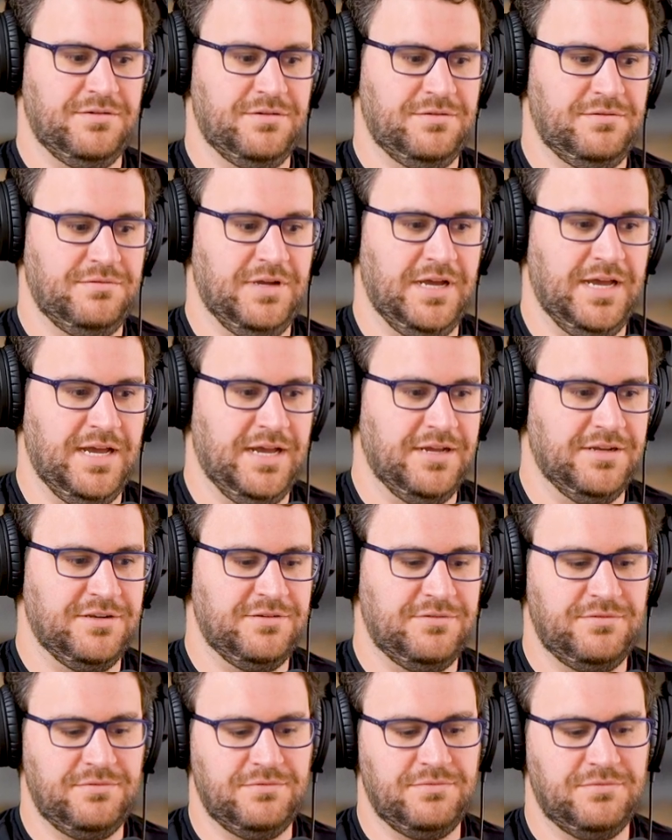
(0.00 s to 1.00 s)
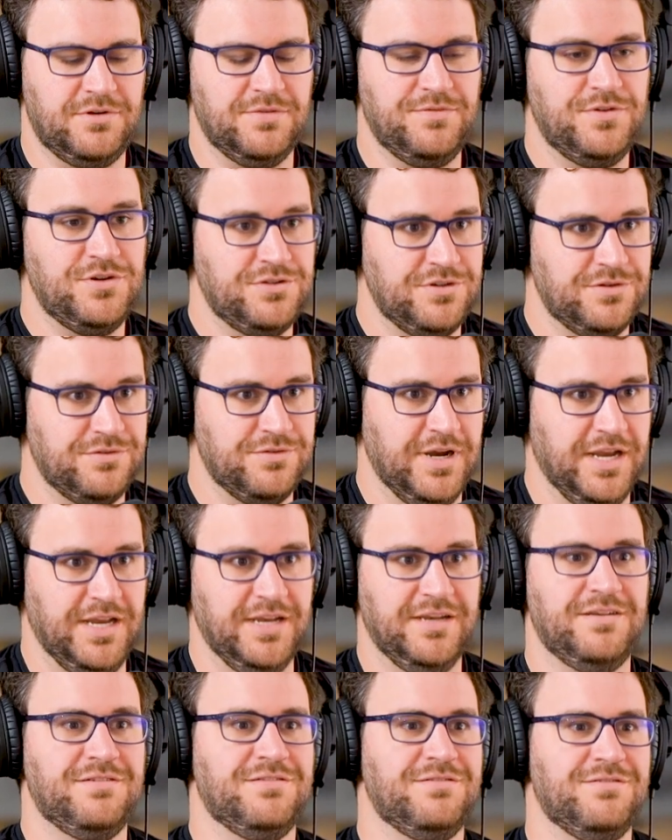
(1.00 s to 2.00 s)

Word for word: uh, conversion rate,